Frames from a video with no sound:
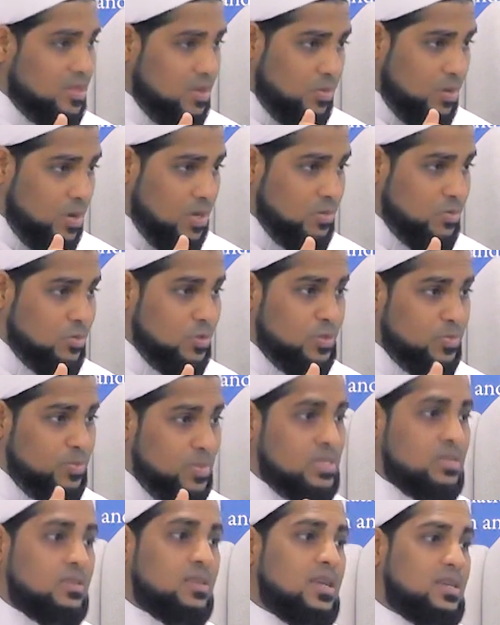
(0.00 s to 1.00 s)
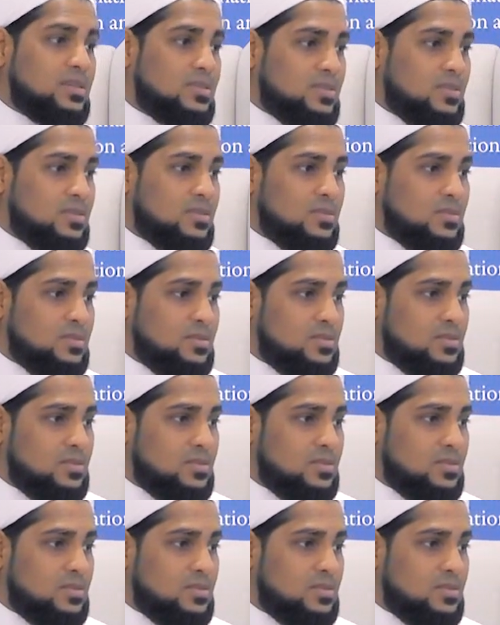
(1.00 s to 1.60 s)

the one who speaks less.